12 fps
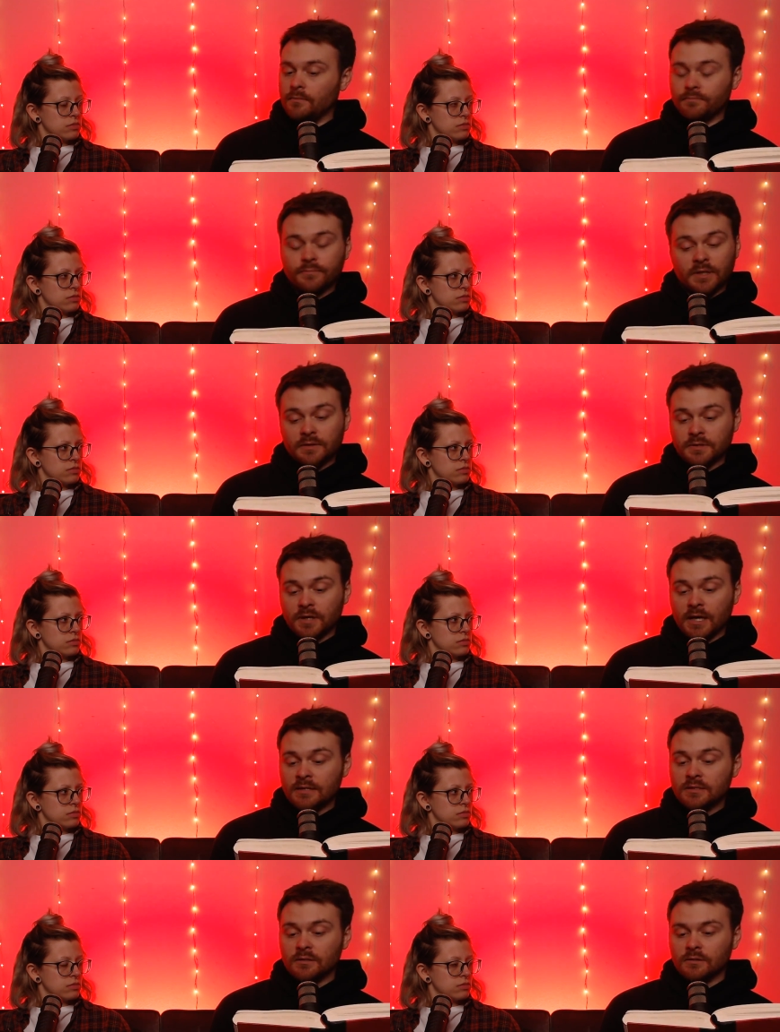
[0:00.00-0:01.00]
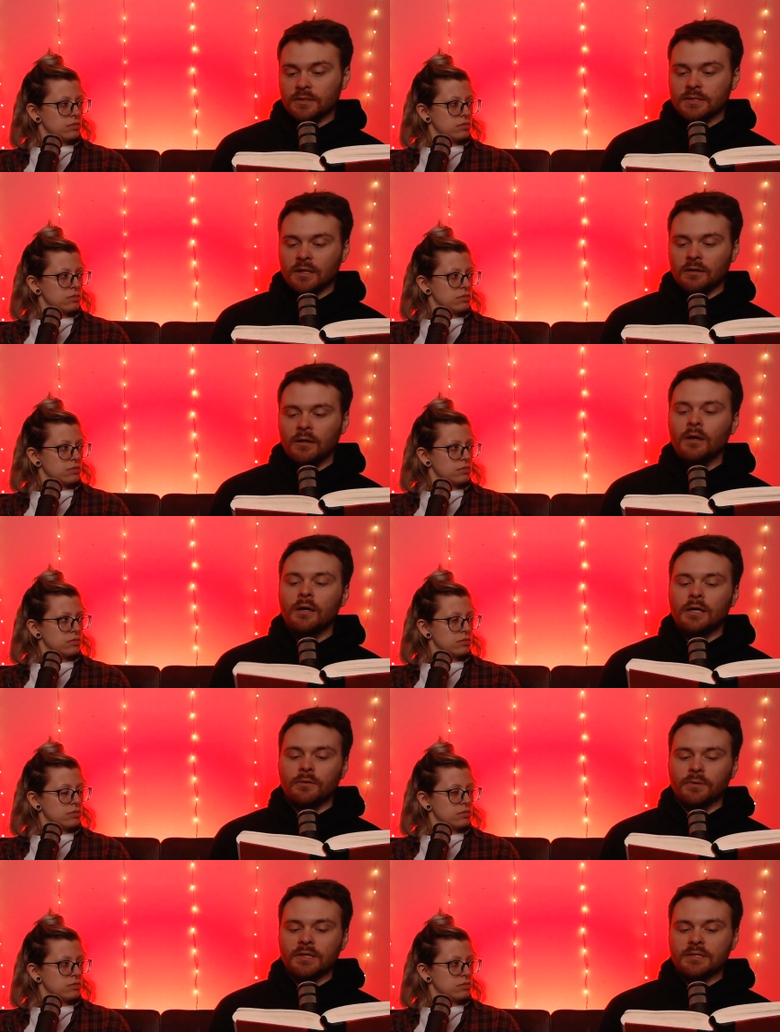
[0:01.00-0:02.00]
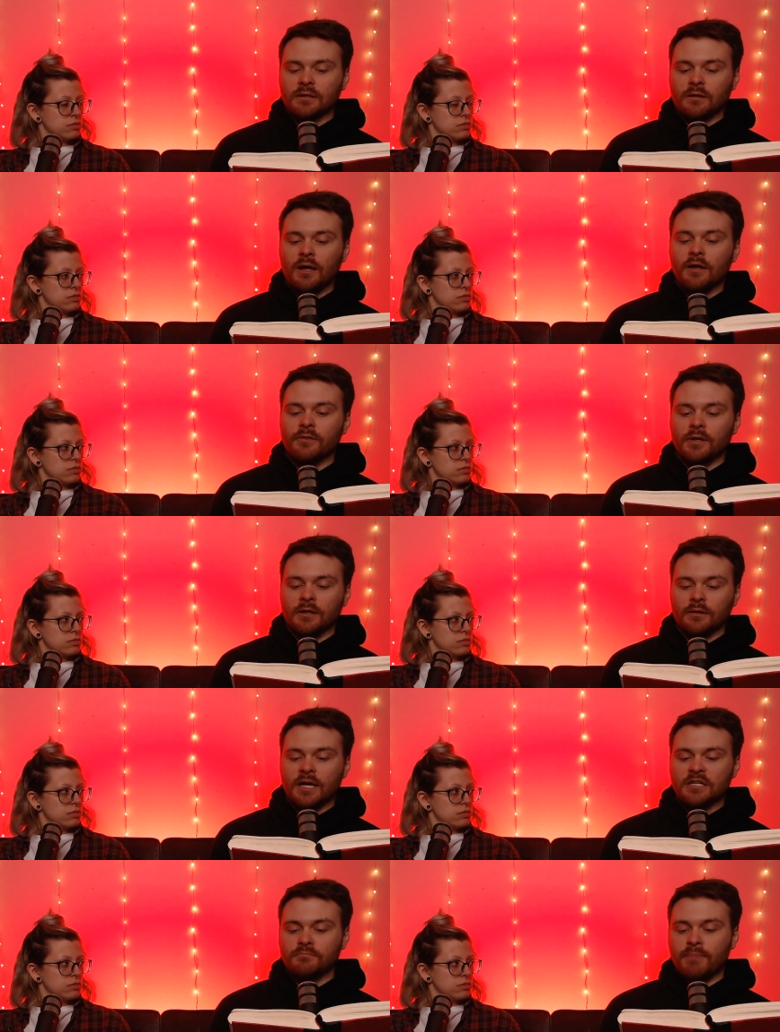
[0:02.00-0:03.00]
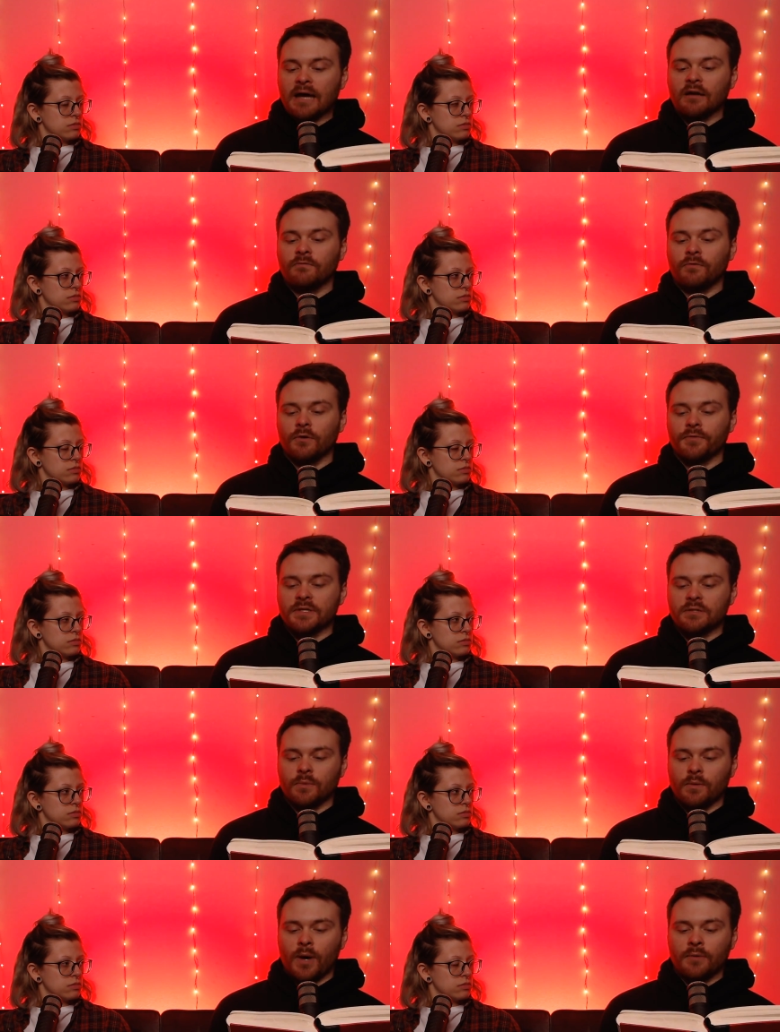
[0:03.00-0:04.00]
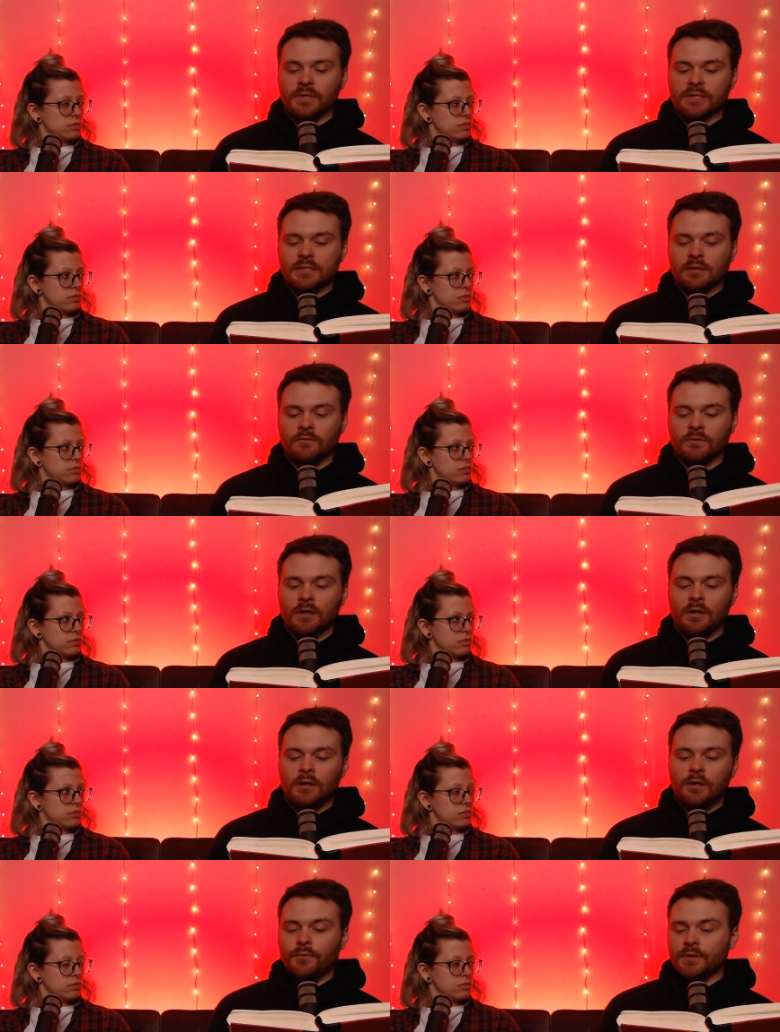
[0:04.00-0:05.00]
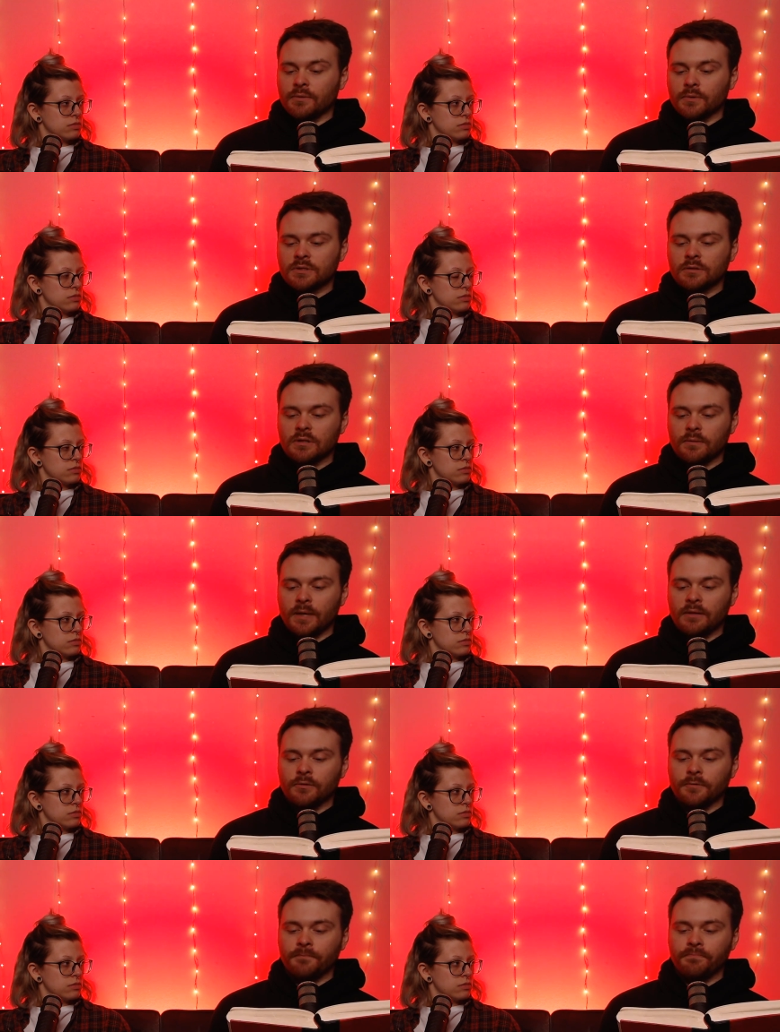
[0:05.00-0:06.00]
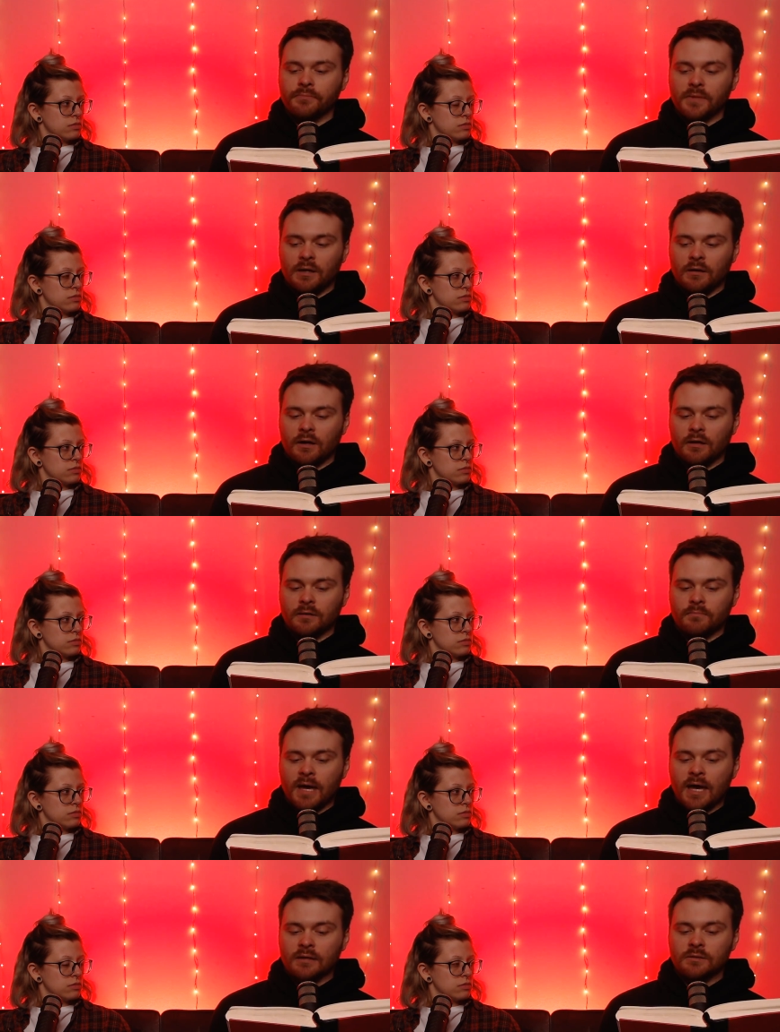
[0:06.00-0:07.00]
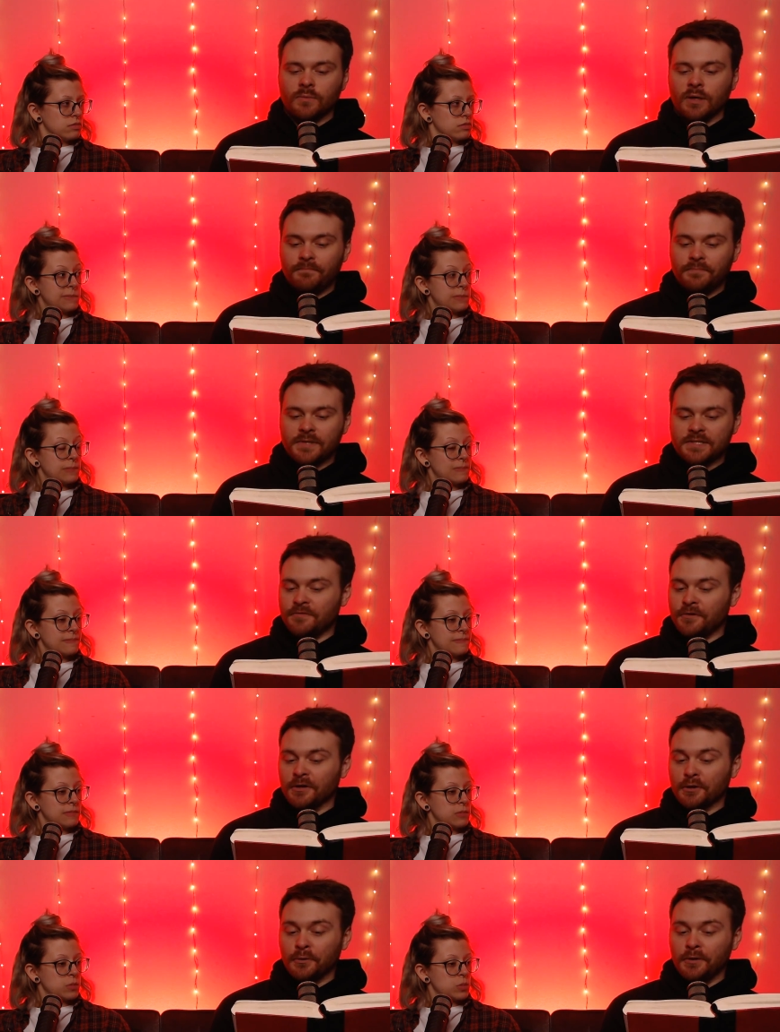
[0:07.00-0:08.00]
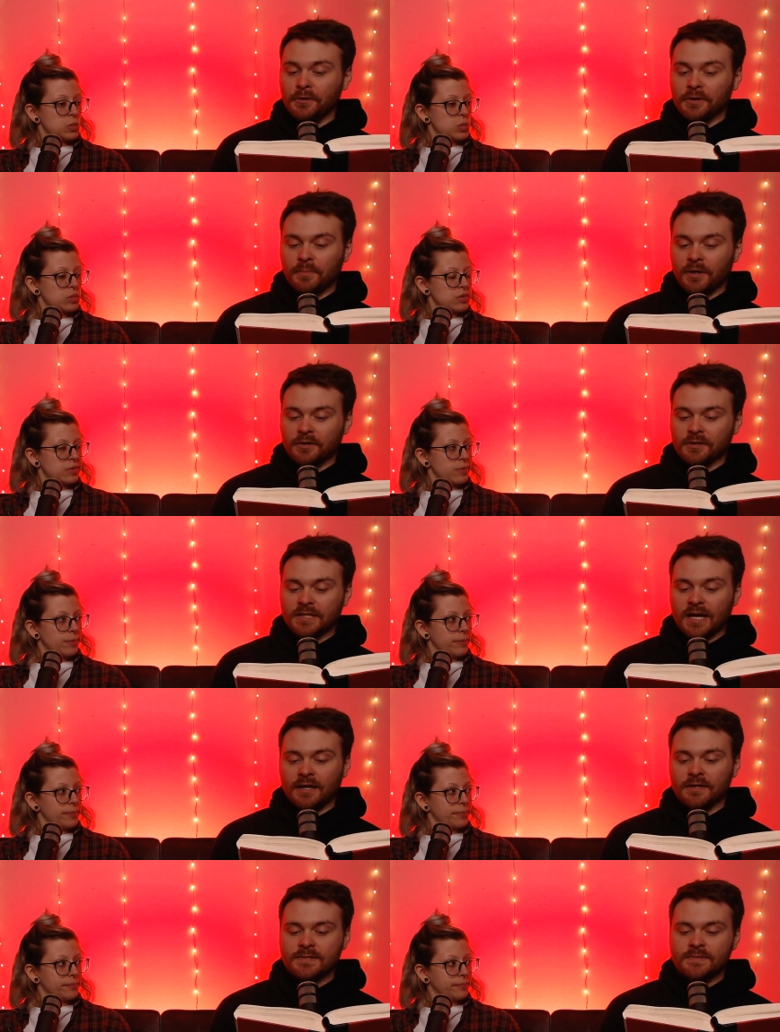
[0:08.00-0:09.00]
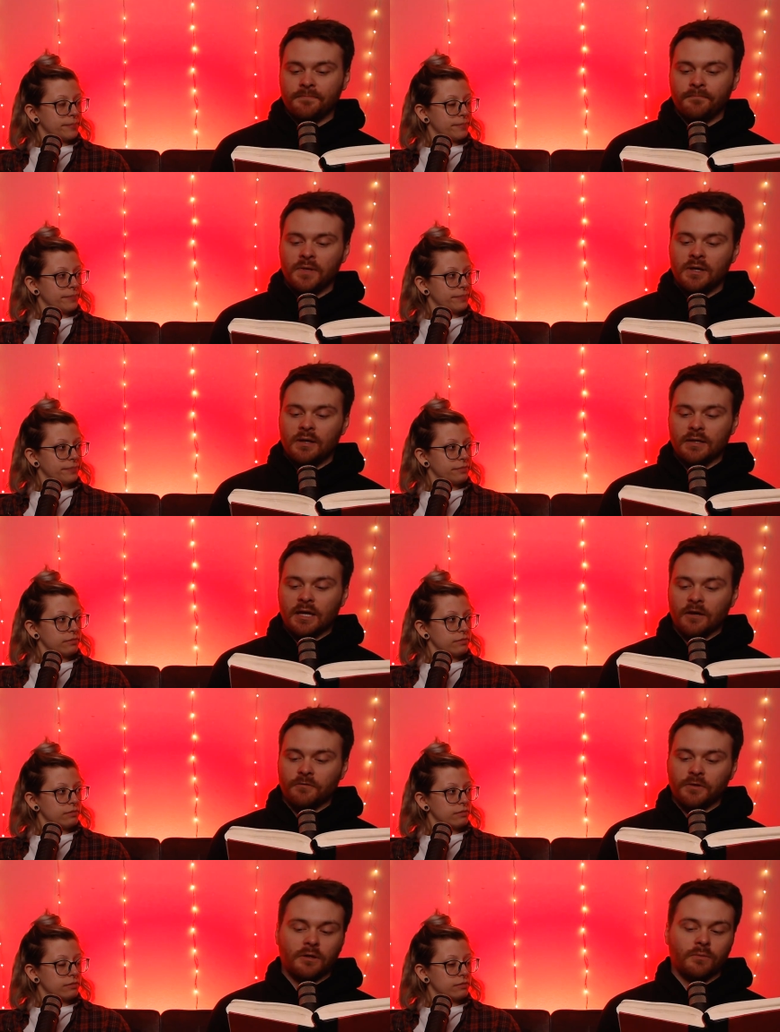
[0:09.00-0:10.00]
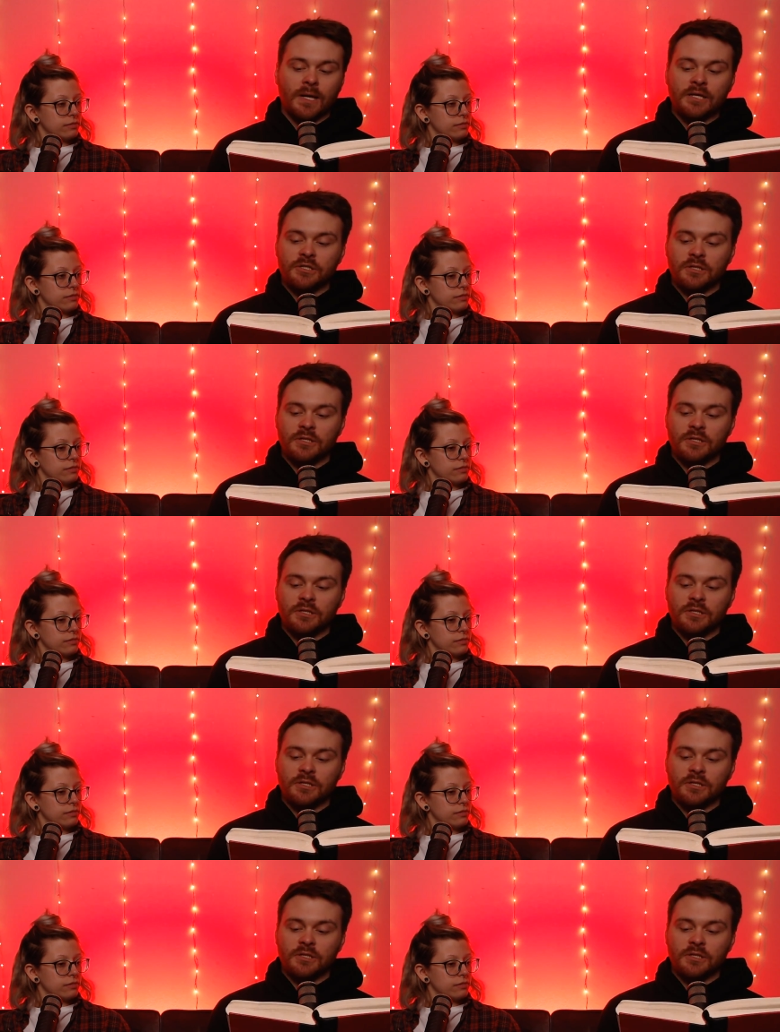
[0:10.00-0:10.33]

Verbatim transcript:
Speaker 1: There's your answer, he said. He released the cloth, and it lashed back and forth as it rewound itself. When they returned to the bedroom, Eragon unpacked, while Saphira coiled upon her dais. He carefully arranged